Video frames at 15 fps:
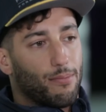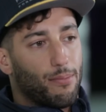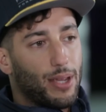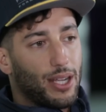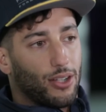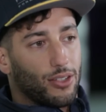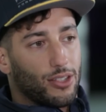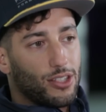
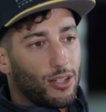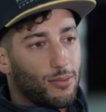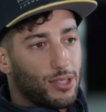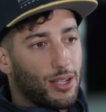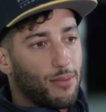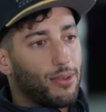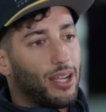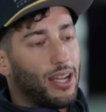being on the top
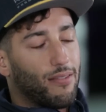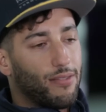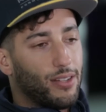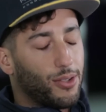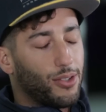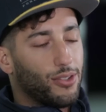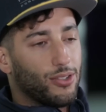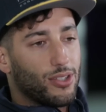step again
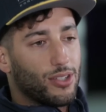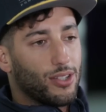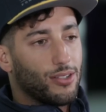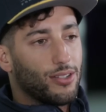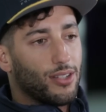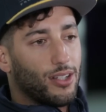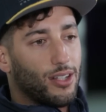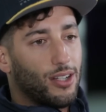felt good.
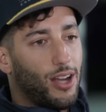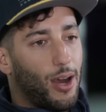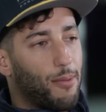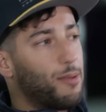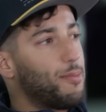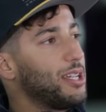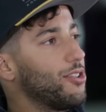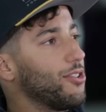So I'm going
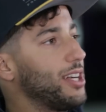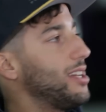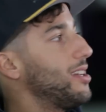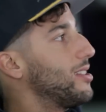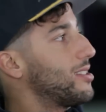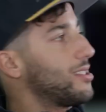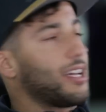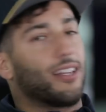to be greedy
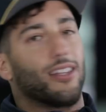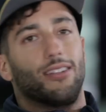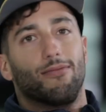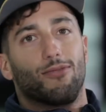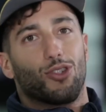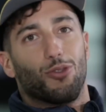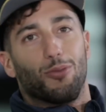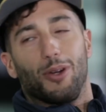and say
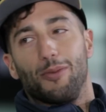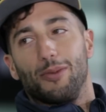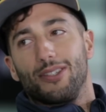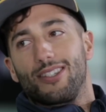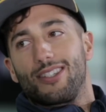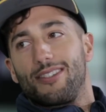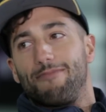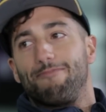2
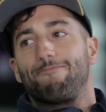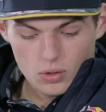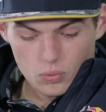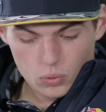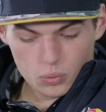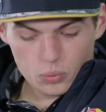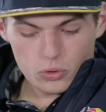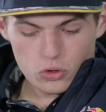moments.
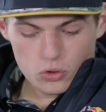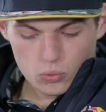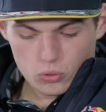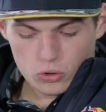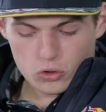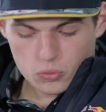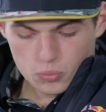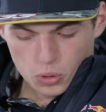What was your
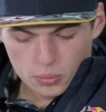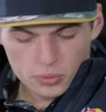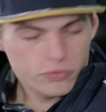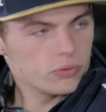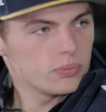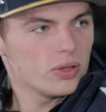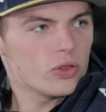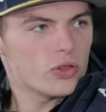worst
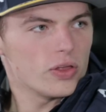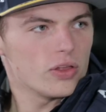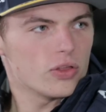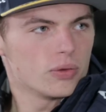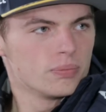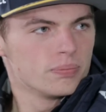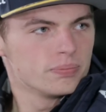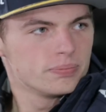moment from this
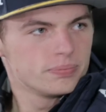season?